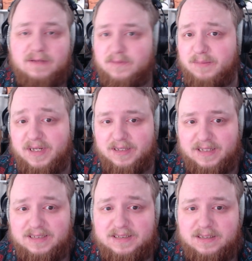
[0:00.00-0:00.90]
For me at
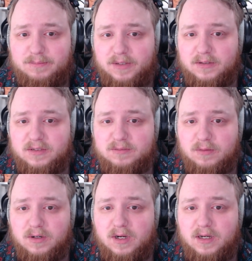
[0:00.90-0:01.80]
least, computers
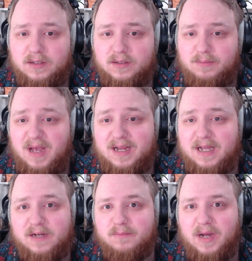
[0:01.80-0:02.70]
were on the back
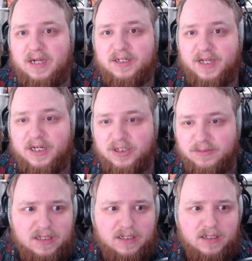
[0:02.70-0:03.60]
end of my education.
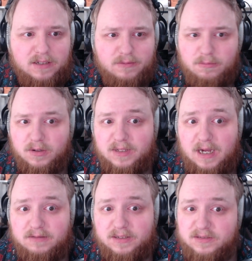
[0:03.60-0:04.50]
We were
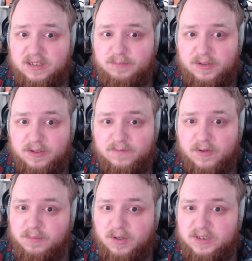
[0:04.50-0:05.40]
allowed to use a computer for
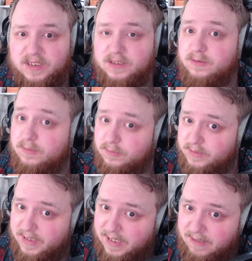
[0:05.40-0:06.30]
a project
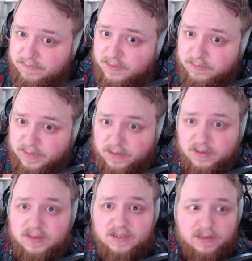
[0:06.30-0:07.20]
only after we
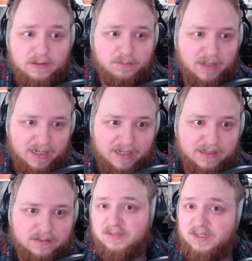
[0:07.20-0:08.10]
learned to do it by
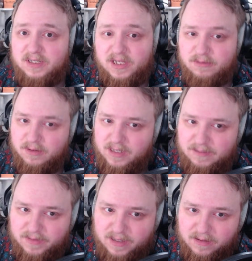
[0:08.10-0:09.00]
hand. You won't
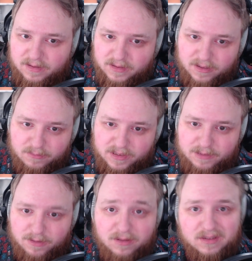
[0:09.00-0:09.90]
have a calculator with
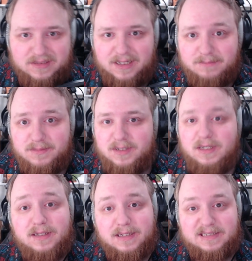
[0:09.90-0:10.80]
you all the time,
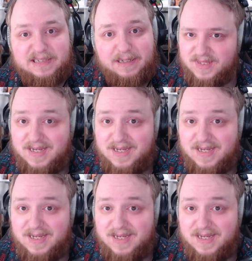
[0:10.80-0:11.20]
they'd say.